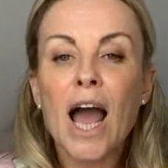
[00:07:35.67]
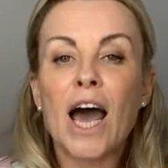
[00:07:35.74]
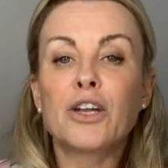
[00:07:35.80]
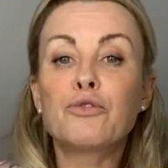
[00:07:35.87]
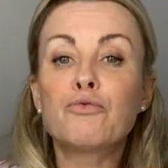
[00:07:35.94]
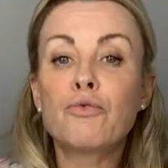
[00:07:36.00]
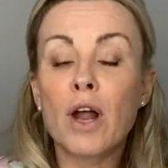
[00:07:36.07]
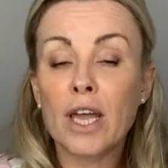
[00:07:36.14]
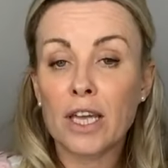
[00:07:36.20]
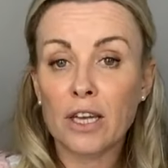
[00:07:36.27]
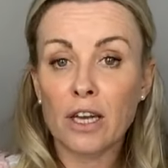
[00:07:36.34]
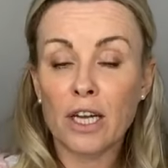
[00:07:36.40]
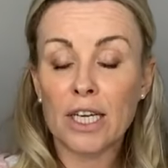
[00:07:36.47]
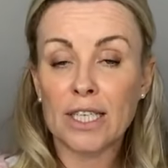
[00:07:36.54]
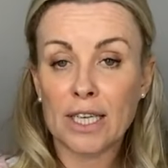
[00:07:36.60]
and
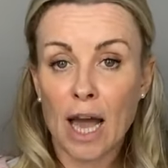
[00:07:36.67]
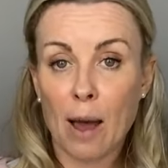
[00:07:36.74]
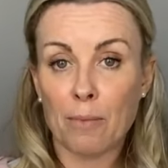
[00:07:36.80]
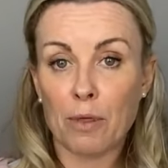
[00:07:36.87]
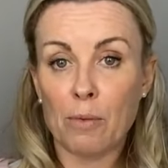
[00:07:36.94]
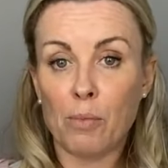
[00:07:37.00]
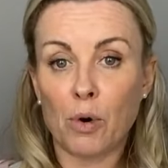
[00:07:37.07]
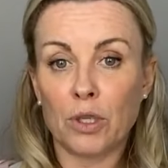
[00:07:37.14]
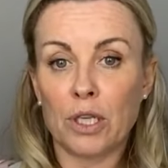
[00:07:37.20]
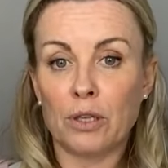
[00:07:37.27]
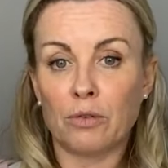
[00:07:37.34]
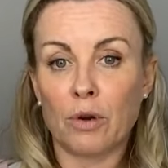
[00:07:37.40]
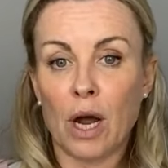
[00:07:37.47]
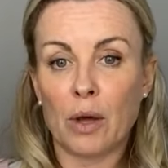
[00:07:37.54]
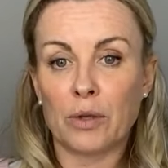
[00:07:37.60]
regularly tap the body
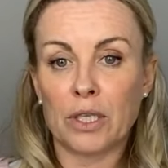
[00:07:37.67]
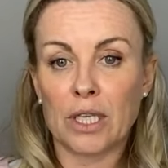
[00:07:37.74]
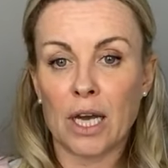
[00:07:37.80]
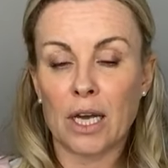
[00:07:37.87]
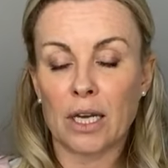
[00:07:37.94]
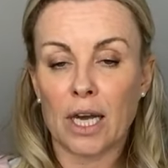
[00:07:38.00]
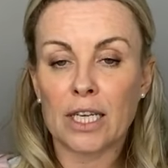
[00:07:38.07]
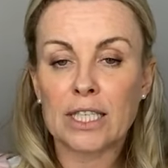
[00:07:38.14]
throughout the day,